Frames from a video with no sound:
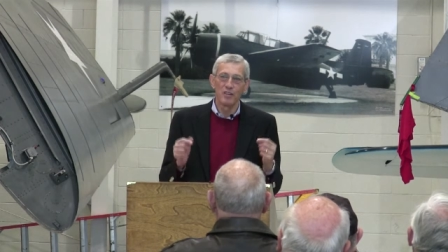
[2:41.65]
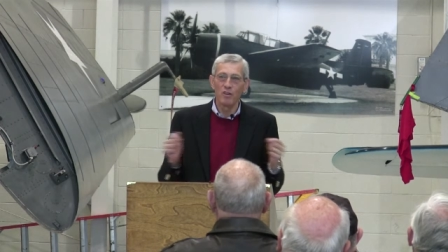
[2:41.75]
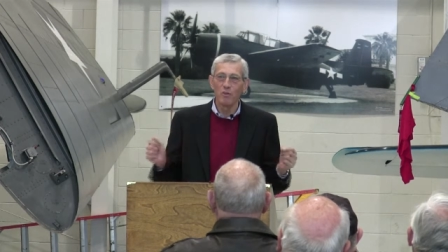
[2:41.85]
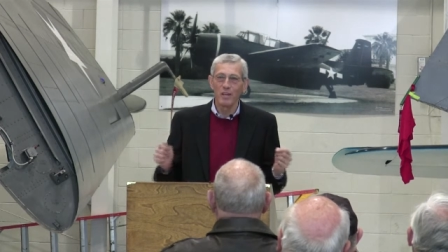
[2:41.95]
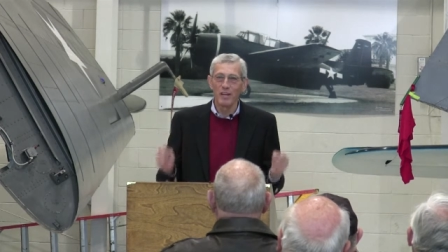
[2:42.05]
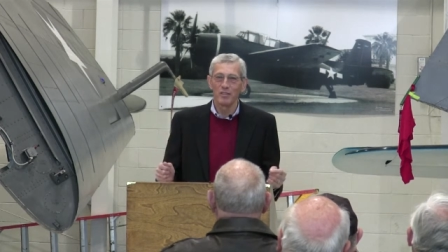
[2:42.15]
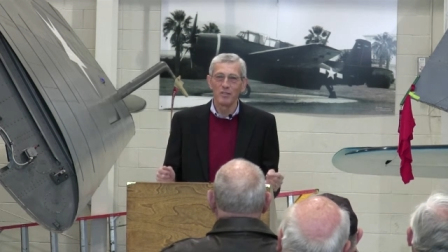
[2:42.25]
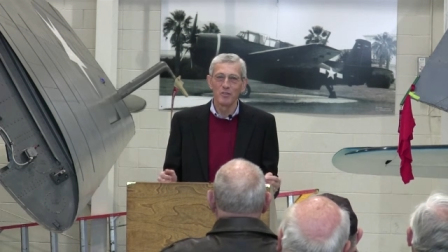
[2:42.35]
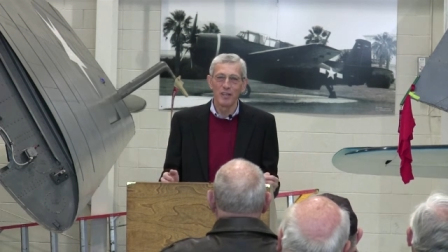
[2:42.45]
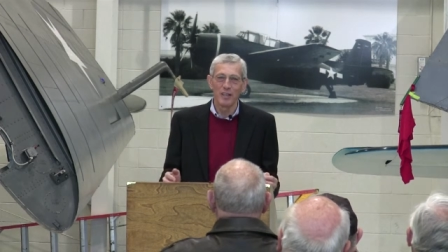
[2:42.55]
And the only way I
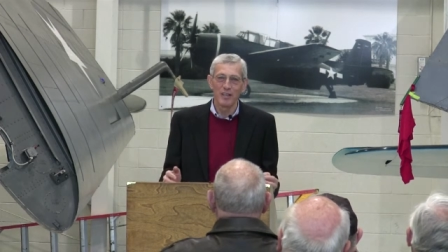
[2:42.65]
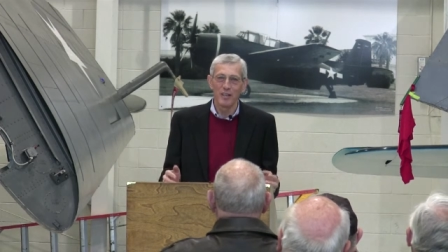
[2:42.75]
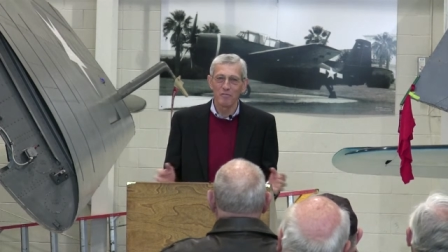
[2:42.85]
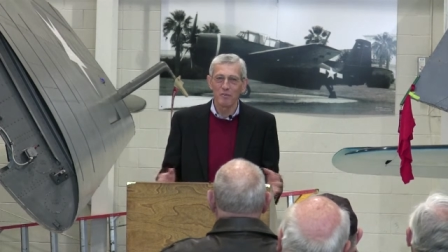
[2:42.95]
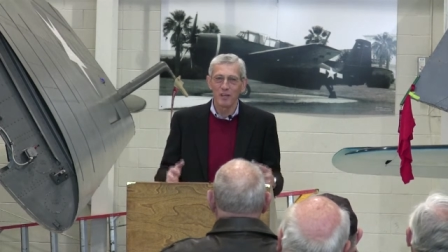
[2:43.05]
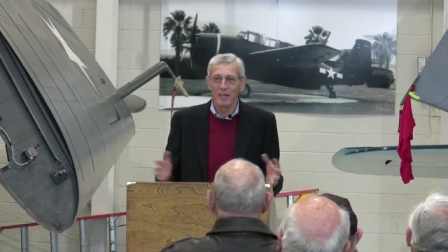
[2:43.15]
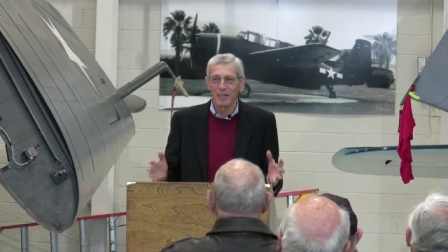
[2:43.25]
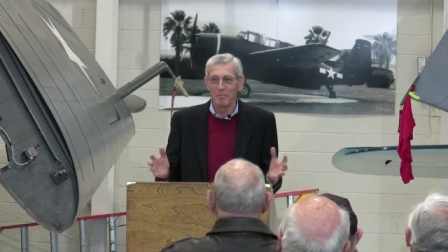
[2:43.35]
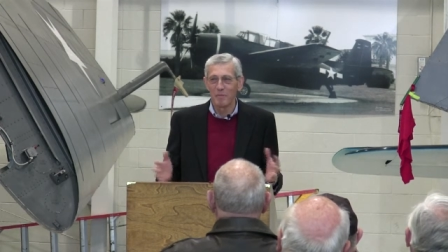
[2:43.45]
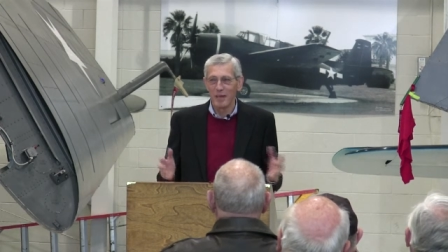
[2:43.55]
can do that and not feel
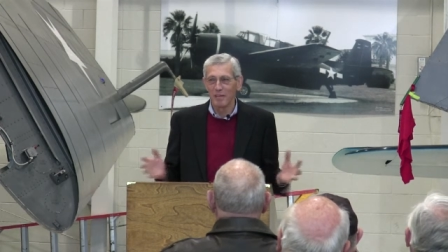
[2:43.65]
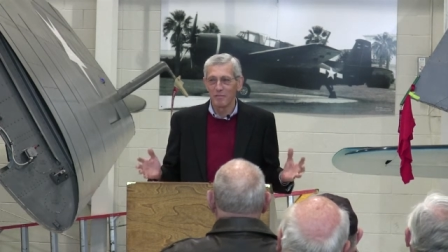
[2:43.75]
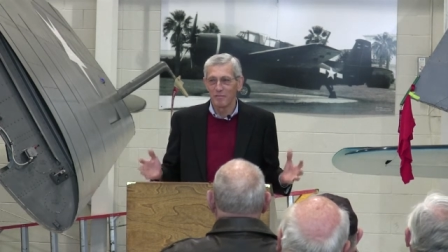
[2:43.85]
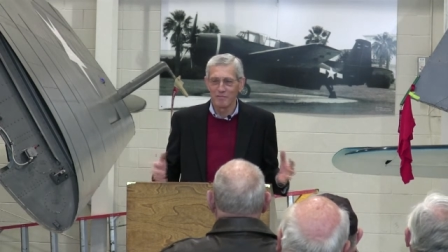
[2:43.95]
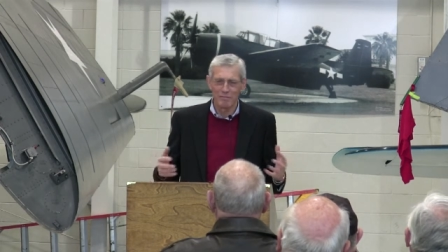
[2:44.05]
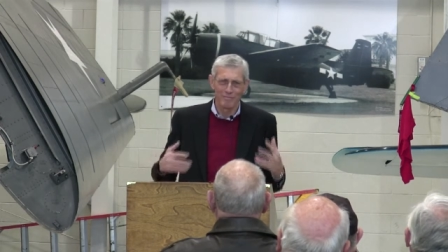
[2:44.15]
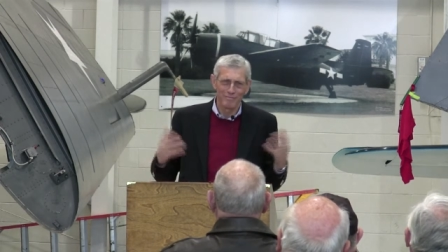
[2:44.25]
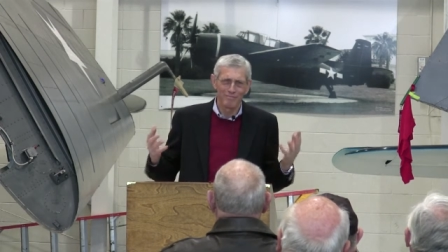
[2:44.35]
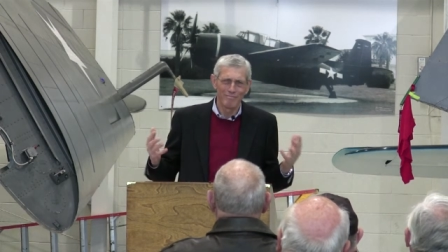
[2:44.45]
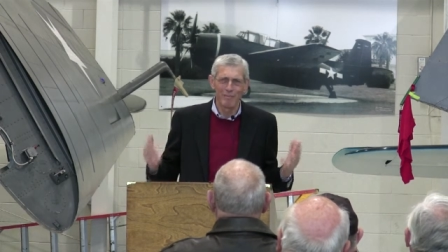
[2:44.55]
like I'm out of
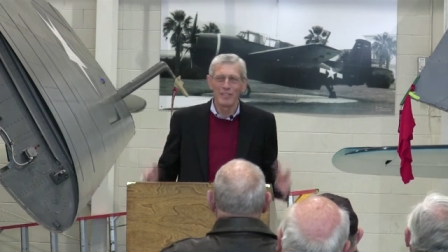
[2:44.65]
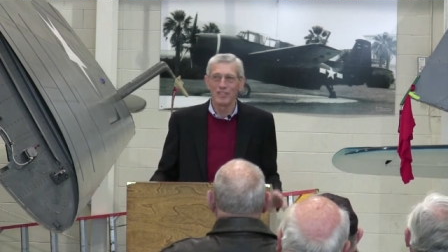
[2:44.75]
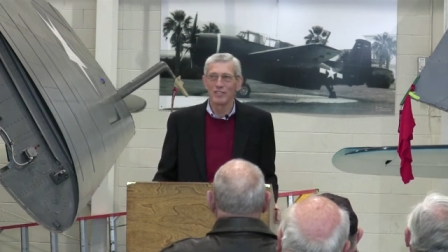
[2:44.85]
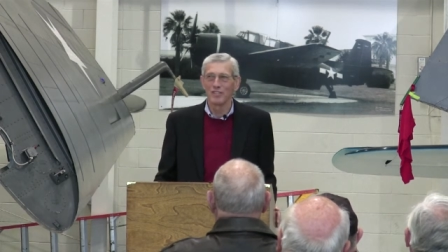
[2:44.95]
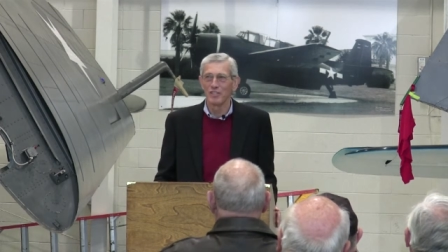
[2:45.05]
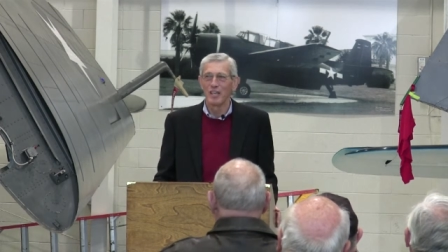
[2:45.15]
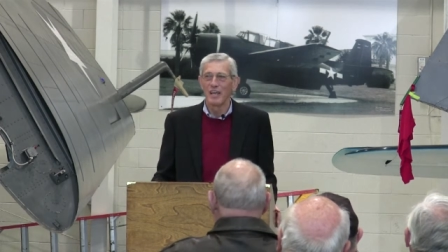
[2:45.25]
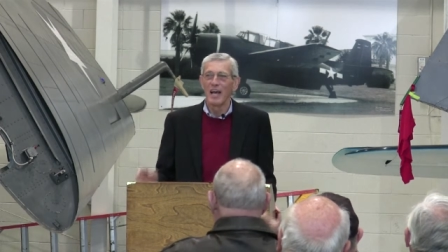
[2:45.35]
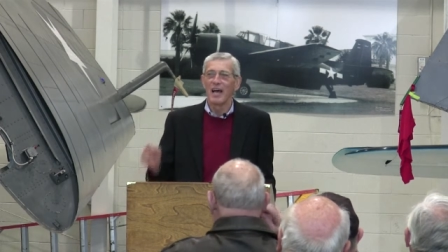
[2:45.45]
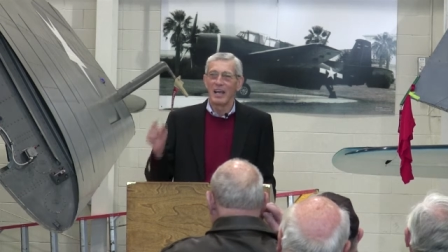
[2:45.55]
place is
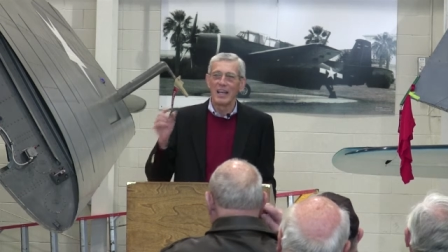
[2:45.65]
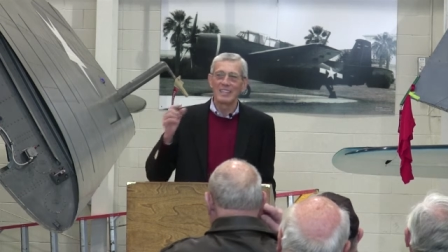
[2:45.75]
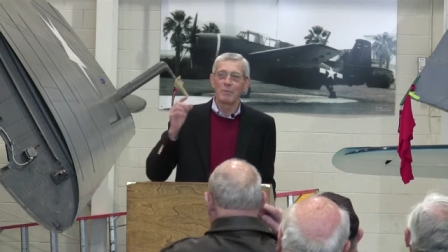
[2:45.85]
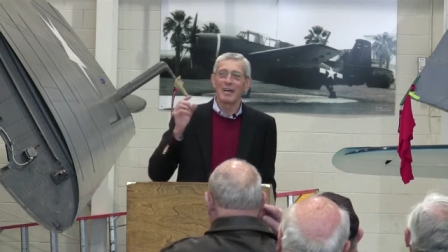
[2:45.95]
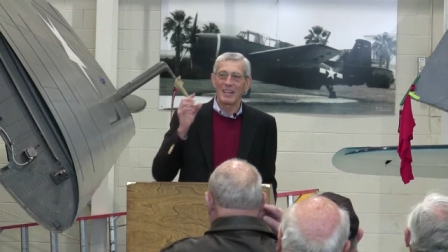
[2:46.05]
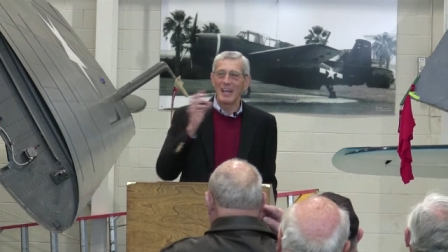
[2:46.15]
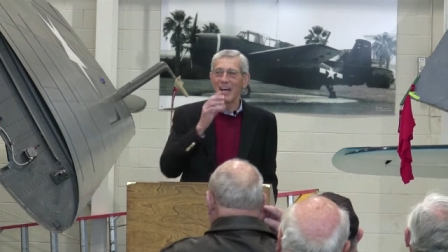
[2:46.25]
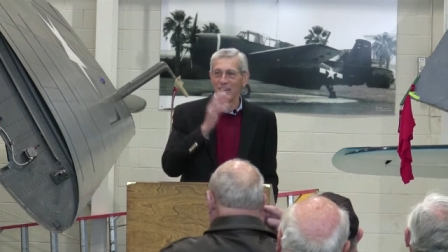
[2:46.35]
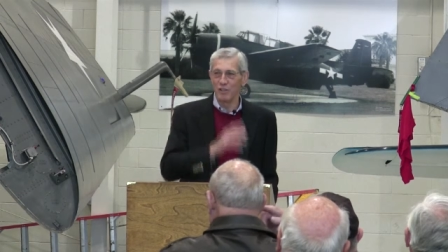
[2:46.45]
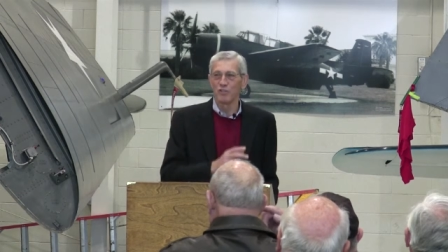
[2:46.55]
it's about a
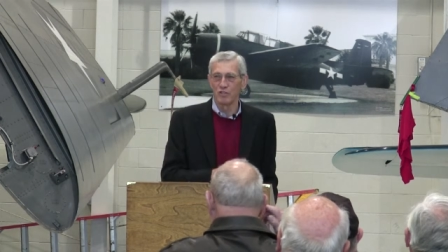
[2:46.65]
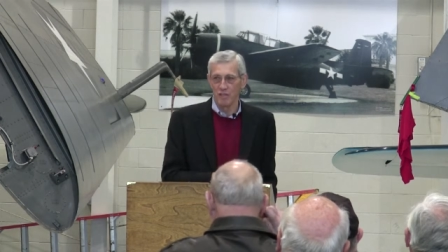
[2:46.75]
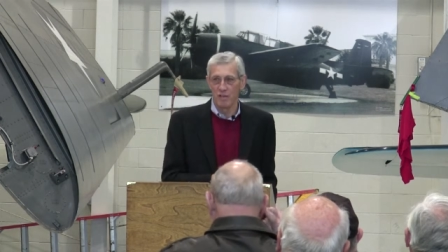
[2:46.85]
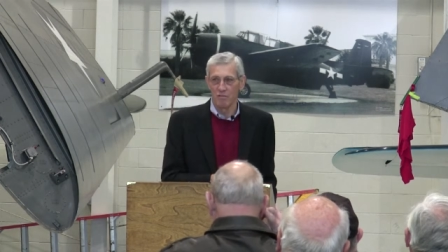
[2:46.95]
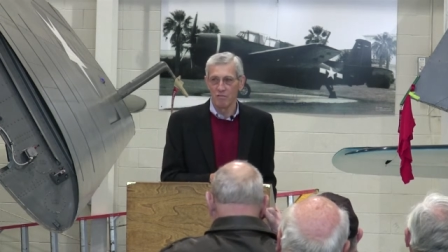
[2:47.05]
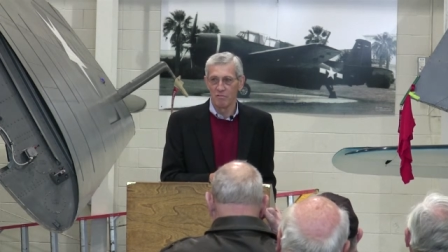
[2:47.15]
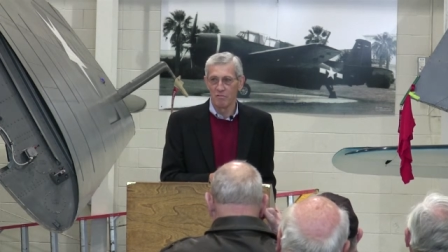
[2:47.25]
guy I used to know.